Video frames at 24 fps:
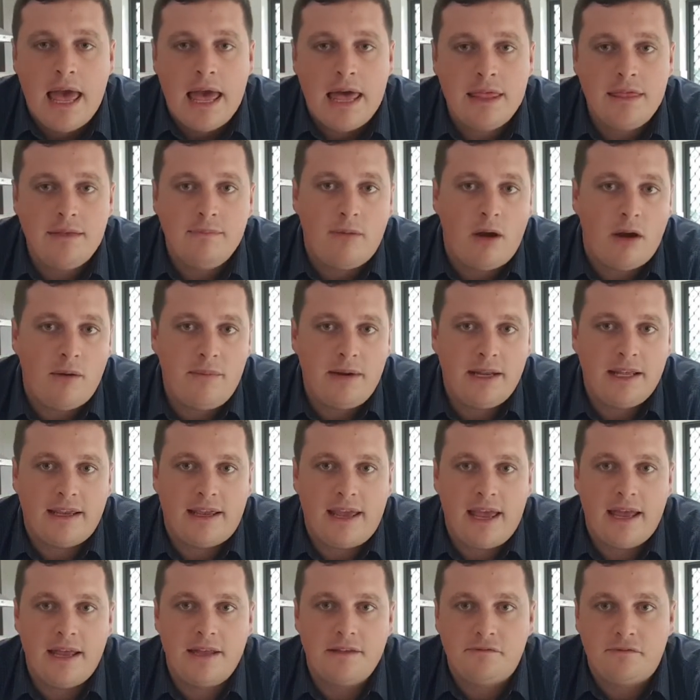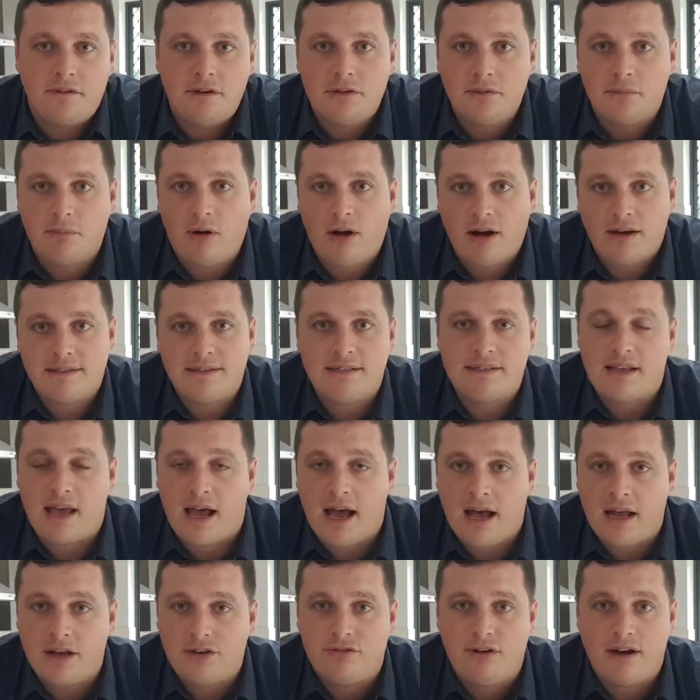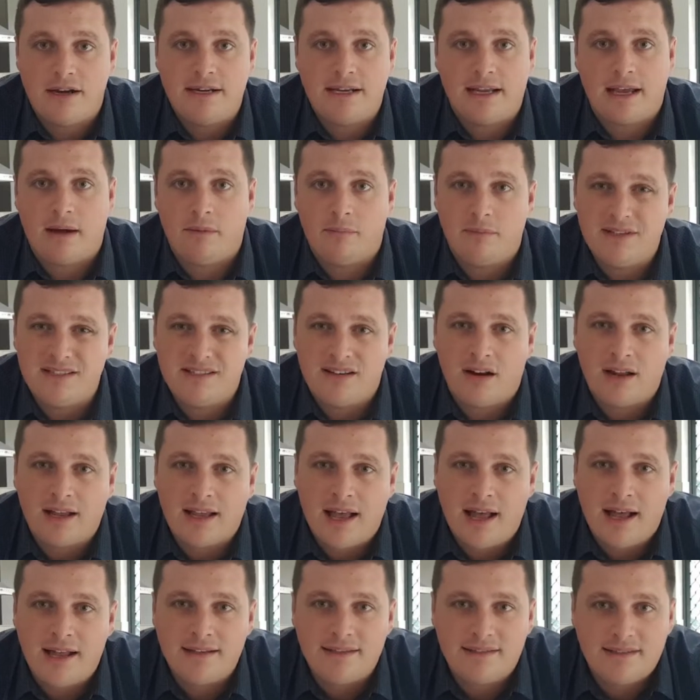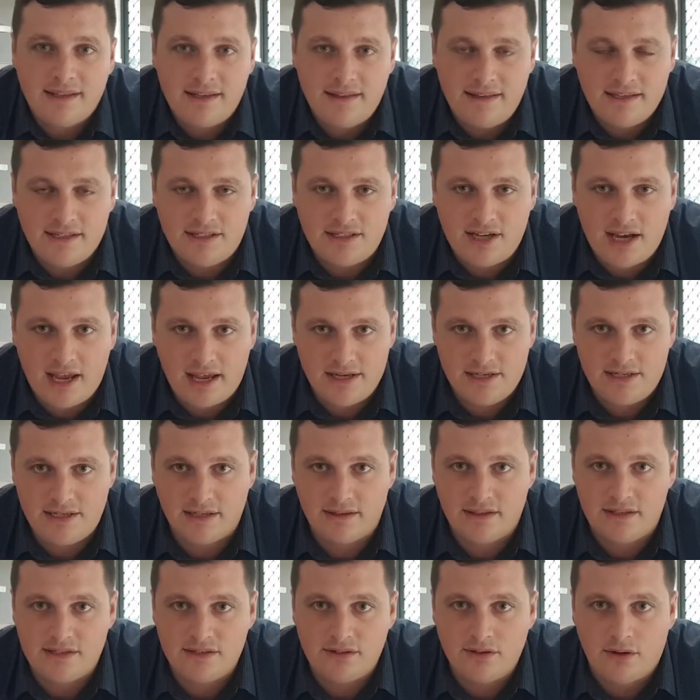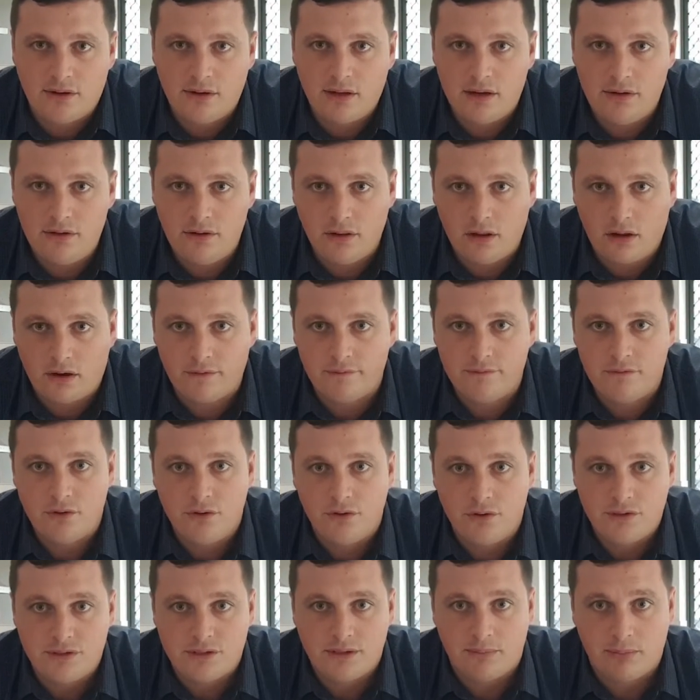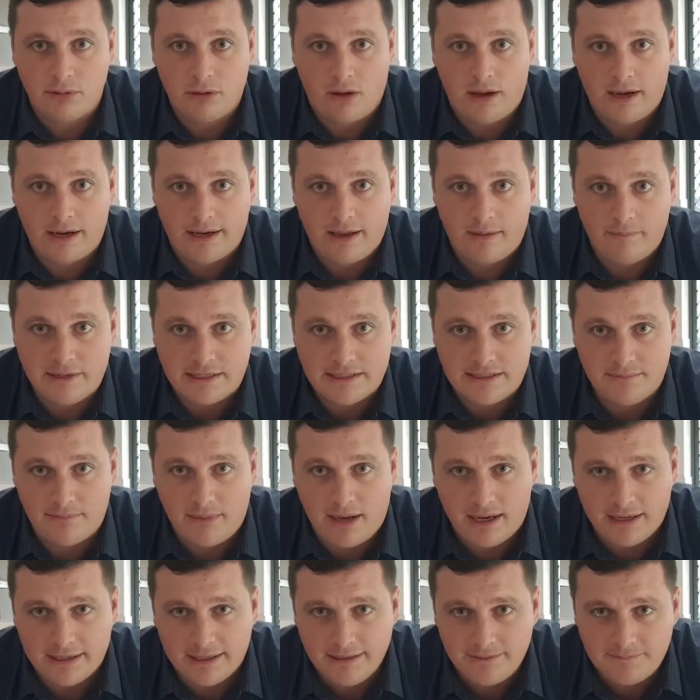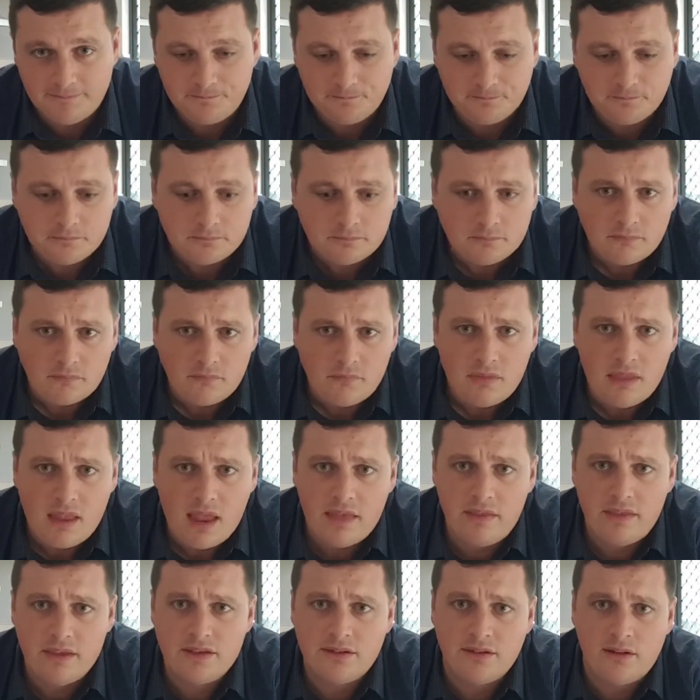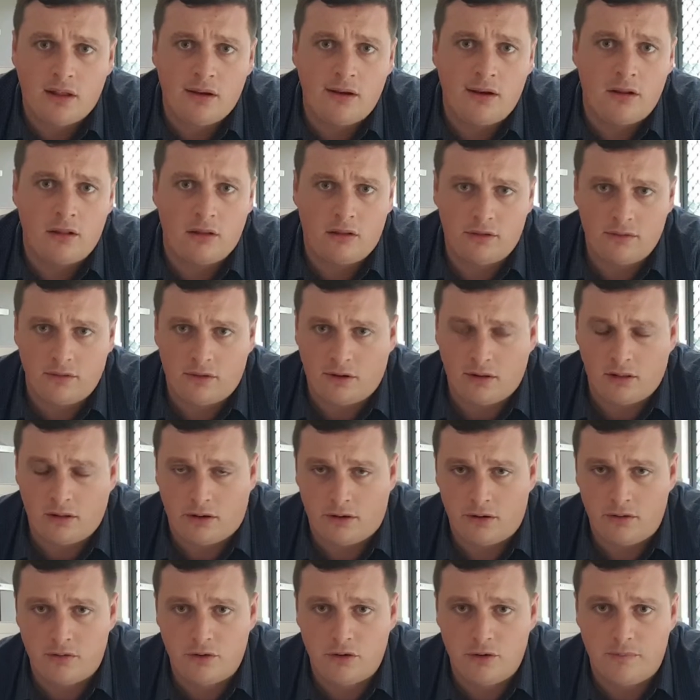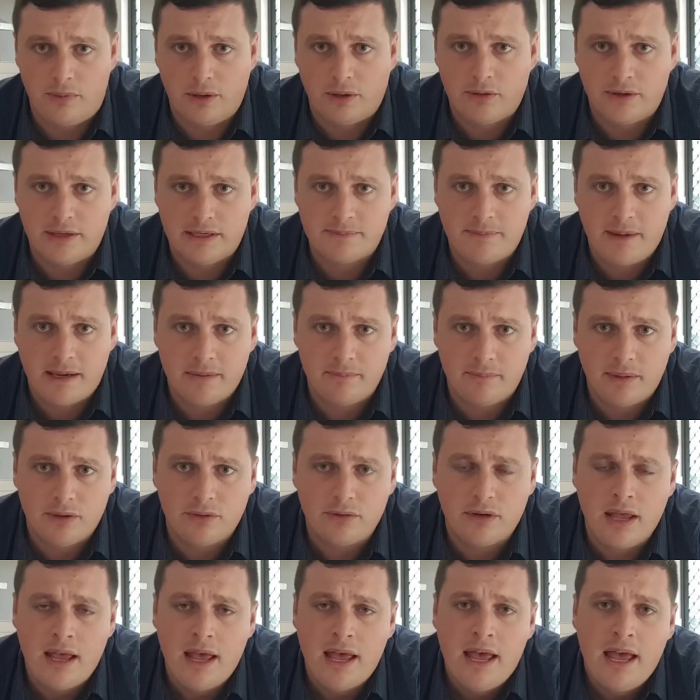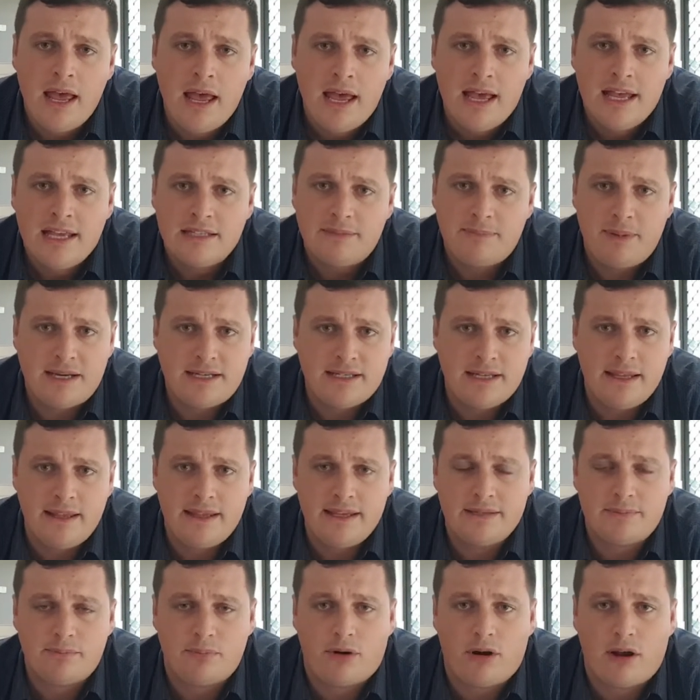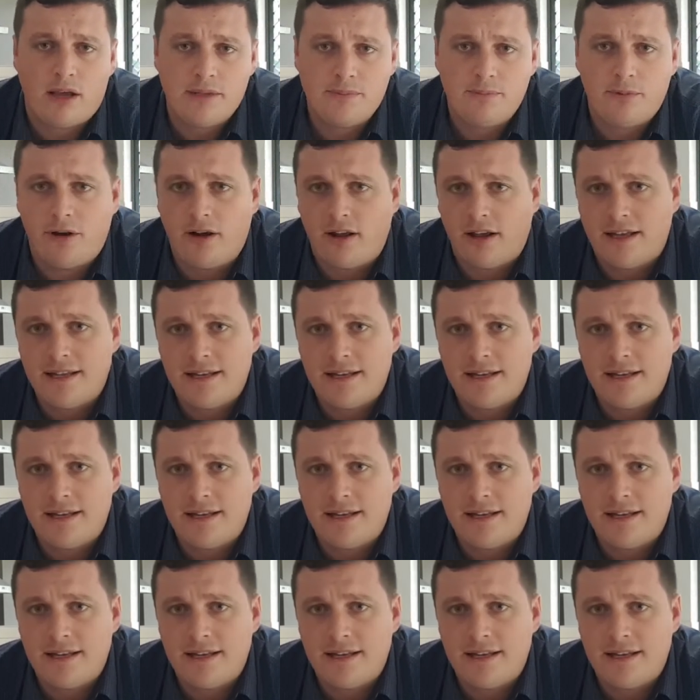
At the moment in Cairns, rental prices are trending upwards, and I can't see this changing. There's not a lot of new supply coming to market. There's not a lot of new buildings being built, especially at this price point.